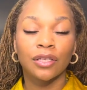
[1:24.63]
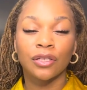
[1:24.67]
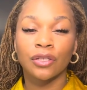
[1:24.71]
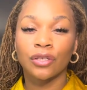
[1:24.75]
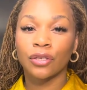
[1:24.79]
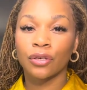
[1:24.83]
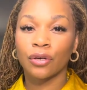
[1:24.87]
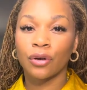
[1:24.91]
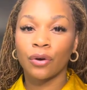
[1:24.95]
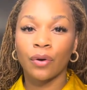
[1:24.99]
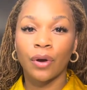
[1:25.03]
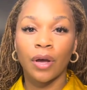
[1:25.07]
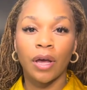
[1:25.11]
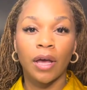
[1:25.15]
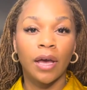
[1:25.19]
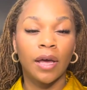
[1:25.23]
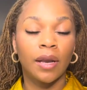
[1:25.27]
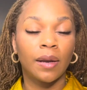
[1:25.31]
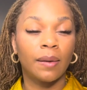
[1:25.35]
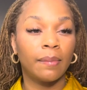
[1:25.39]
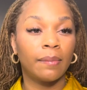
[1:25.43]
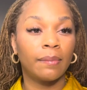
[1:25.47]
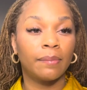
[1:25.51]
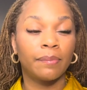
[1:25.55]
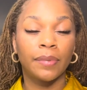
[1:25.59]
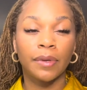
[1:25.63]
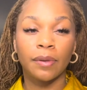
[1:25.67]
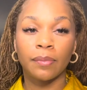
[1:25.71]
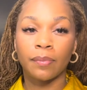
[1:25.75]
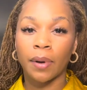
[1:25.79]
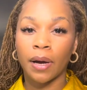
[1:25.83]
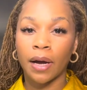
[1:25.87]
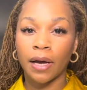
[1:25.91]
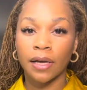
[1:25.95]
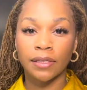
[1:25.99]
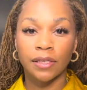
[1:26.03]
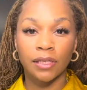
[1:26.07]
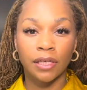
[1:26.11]
To go ahead and be
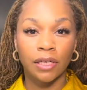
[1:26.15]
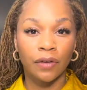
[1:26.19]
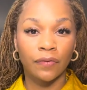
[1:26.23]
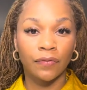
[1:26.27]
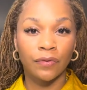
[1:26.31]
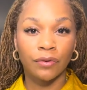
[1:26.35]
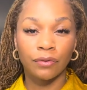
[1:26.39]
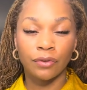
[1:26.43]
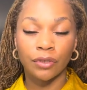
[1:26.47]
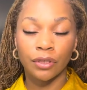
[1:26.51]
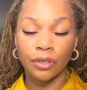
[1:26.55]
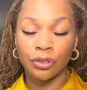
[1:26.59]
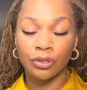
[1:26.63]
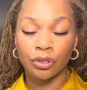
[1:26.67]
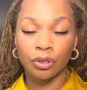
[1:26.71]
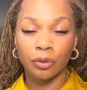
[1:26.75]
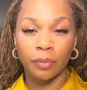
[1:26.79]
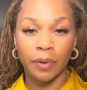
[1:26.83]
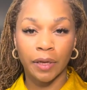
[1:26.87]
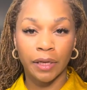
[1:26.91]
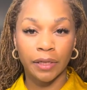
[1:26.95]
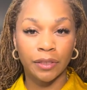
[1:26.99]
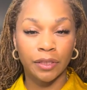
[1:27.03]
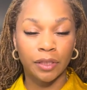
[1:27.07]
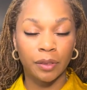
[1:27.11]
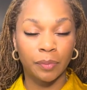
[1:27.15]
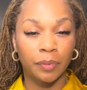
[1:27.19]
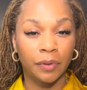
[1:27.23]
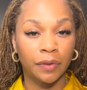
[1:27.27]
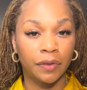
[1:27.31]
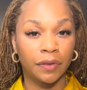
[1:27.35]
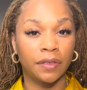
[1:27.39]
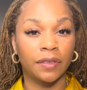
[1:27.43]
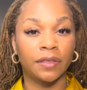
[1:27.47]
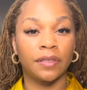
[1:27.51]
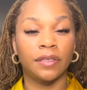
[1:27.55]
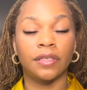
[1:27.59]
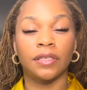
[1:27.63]
positive. You did your best to put
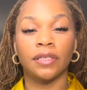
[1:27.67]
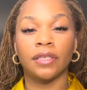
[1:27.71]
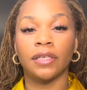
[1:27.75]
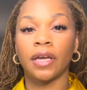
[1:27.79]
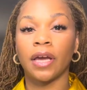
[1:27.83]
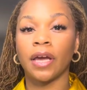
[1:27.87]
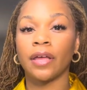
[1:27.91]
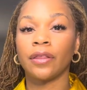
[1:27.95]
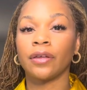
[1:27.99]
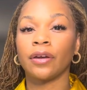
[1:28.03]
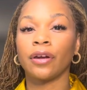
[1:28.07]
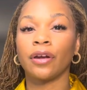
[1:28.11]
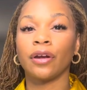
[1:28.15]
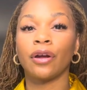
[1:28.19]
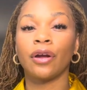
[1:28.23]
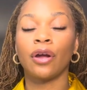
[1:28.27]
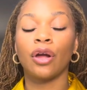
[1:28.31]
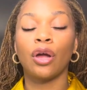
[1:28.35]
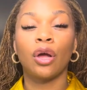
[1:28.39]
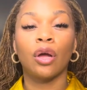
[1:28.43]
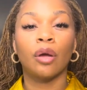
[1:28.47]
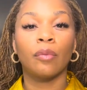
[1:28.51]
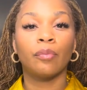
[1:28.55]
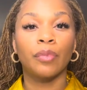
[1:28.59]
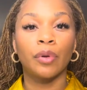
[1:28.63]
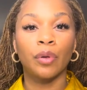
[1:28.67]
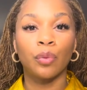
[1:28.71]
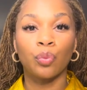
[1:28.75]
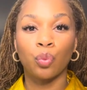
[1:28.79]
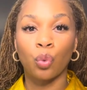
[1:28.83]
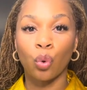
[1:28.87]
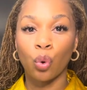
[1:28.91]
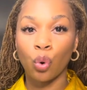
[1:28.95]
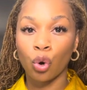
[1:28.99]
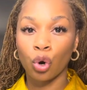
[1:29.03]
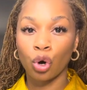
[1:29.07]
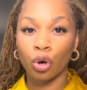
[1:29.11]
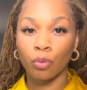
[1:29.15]
this together. Be
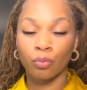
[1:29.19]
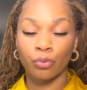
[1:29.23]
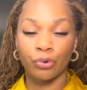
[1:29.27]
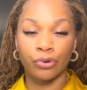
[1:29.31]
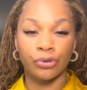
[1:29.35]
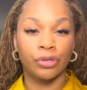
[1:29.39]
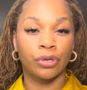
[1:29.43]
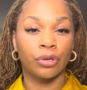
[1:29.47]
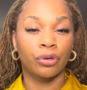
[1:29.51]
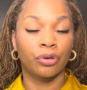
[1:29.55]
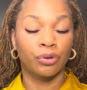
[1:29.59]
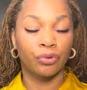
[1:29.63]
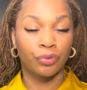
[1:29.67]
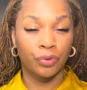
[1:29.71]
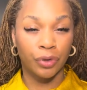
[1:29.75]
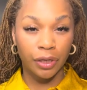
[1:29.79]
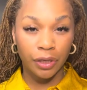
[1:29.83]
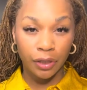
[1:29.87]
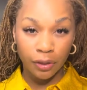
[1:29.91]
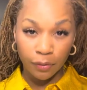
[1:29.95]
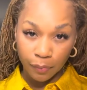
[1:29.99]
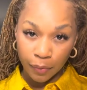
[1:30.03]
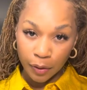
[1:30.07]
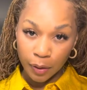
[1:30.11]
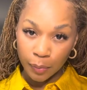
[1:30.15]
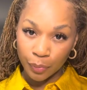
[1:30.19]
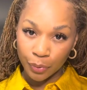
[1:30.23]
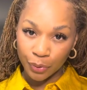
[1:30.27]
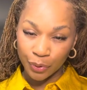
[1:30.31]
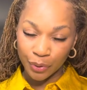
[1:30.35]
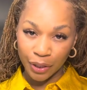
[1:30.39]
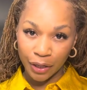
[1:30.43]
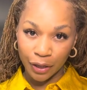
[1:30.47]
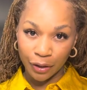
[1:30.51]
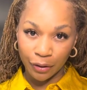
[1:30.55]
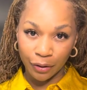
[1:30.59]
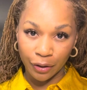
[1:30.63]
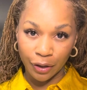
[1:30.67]
warm when you're greeting people
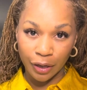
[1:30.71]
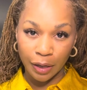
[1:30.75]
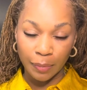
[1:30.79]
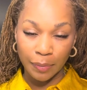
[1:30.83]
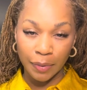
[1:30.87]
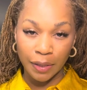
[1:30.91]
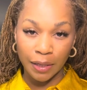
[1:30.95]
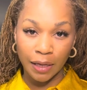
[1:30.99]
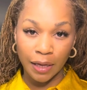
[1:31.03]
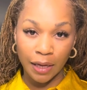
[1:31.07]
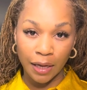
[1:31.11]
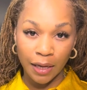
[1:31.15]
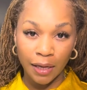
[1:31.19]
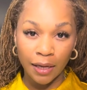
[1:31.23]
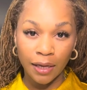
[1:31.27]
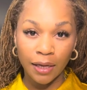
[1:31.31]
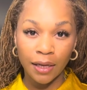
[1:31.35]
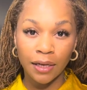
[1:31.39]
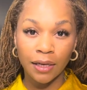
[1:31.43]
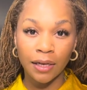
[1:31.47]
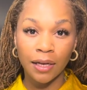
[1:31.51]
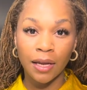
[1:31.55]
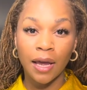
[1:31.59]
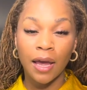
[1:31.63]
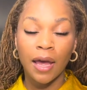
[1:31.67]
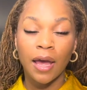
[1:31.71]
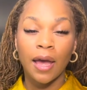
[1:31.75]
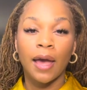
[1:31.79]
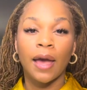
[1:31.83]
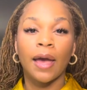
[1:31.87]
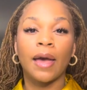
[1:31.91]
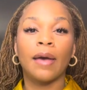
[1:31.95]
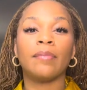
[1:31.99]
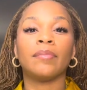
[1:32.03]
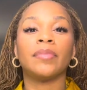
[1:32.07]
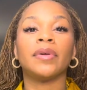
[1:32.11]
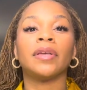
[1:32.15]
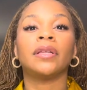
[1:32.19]
that are coming in,
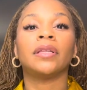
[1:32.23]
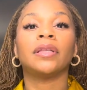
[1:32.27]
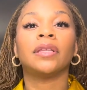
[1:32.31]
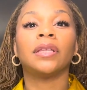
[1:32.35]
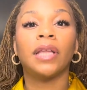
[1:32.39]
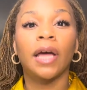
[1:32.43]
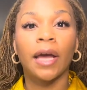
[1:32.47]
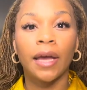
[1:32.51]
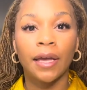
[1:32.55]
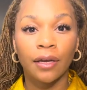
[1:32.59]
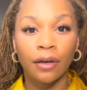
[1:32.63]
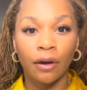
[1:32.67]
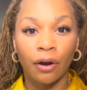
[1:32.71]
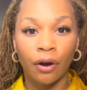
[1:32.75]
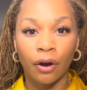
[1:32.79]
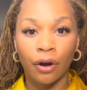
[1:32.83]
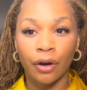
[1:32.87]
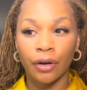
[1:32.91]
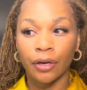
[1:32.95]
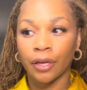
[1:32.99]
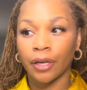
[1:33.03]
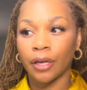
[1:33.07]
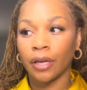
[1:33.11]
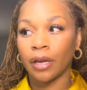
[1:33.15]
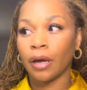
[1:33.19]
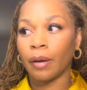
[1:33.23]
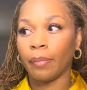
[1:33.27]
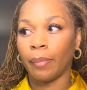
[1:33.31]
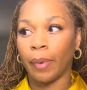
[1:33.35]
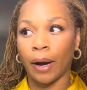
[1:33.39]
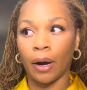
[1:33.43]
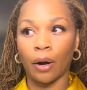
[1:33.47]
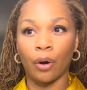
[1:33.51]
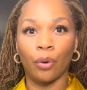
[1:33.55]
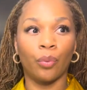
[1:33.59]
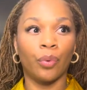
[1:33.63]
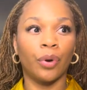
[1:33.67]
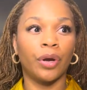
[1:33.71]
and be lighthearted
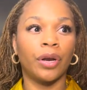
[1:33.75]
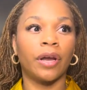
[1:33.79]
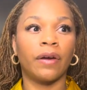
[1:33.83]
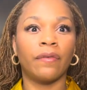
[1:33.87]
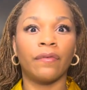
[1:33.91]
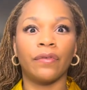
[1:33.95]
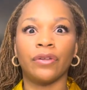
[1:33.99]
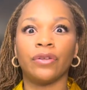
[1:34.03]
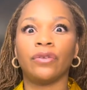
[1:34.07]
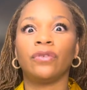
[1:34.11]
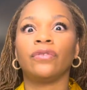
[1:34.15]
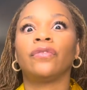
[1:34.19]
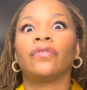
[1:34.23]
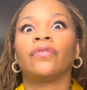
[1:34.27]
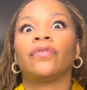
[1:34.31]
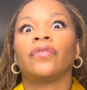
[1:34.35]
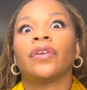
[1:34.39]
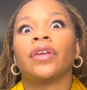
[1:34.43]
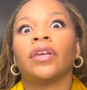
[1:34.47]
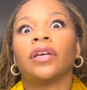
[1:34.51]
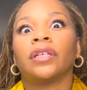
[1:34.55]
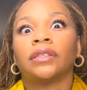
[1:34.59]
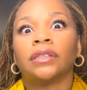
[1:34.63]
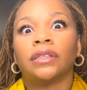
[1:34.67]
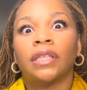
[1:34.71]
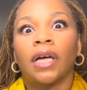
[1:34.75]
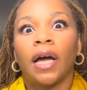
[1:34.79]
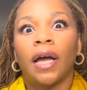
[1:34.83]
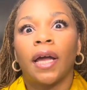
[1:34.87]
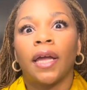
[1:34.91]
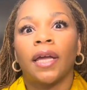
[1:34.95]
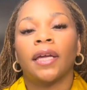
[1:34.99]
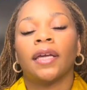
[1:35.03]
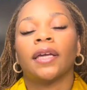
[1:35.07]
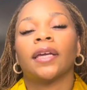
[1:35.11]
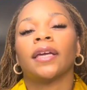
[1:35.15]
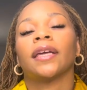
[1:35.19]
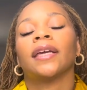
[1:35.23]
about whatever you feel
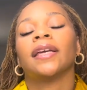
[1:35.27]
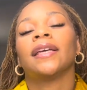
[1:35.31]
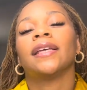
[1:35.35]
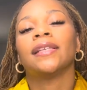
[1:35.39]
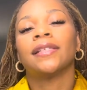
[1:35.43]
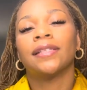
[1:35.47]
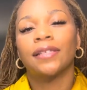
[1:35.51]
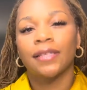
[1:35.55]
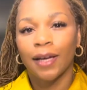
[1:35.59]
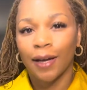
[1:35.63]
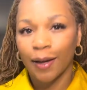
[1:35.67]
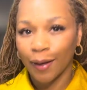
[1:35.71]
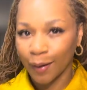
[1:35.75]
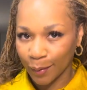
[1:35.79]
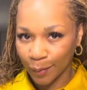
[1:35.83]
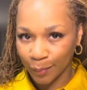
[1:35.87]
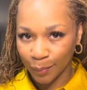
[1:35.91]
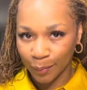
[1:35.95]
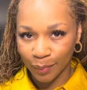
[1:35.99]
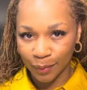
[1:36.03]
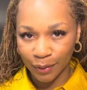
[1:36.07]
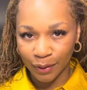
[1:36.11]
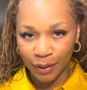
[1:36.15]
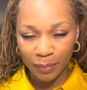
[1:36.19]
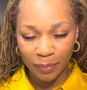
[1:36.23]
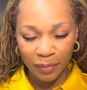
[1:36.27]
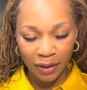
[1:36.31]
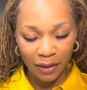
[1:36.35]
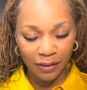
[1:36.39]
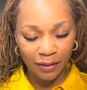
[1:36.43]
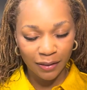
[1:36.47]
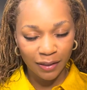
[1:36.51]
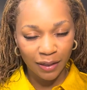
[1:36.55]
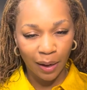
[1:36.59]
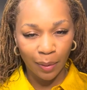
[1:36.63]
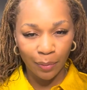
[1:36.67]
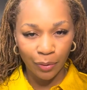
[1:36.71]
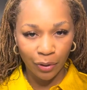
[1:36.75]
like is not complete by the
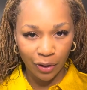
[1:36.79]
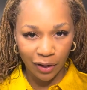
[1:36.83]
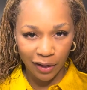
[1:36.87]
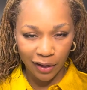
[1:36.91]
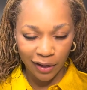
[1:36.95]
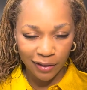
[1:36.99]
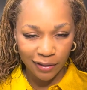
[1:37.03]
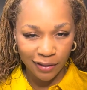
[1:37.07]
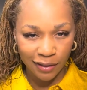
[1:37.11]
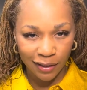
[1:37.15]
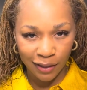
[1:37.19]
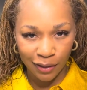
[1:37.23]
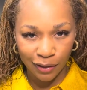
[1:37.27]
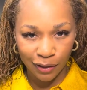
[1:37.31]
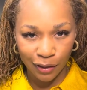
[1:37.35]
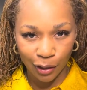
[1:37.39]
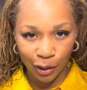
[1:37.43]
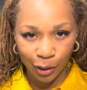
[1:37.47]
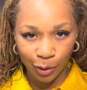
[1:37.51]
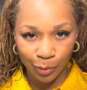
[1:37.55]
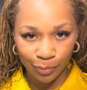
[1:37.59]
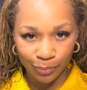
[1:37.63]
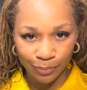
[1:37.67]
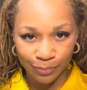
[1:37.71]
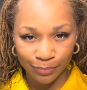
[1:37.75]
time your guests get there.